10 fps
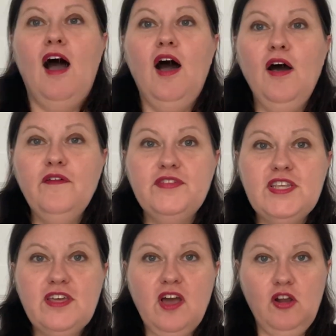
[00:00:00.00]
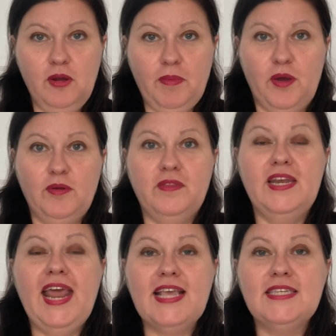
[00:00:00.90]
After the collarbone, the
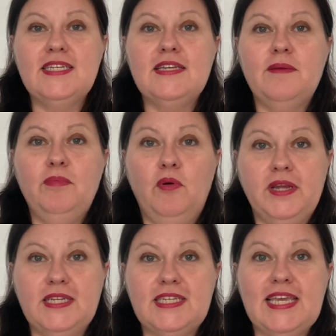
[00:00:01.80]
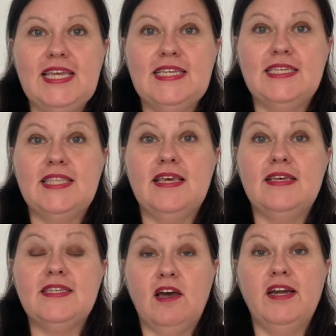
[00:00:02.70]
next point is the
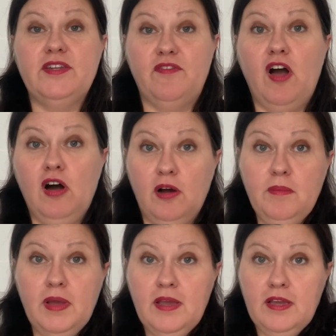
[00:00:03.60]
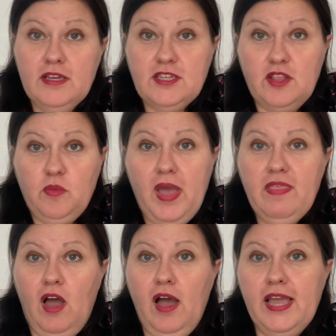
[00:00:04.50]
side of arm. So the way
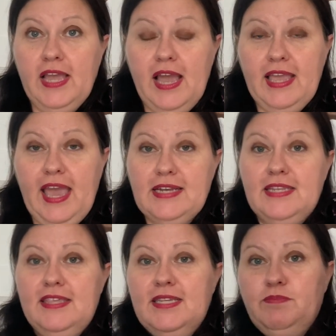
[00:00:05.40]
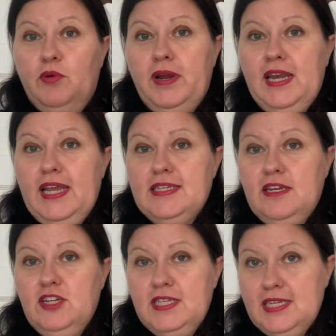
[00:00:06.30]
that I get to this point is I
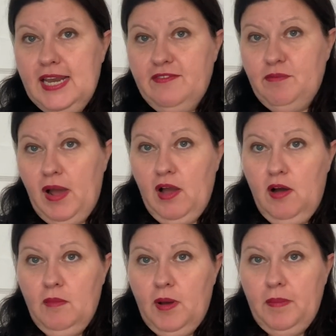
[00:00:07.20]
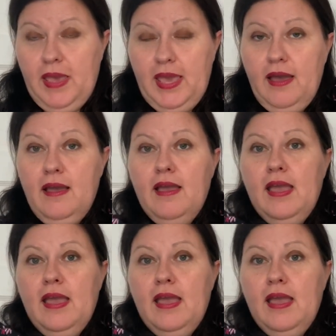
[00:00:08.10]
just lift my arm up here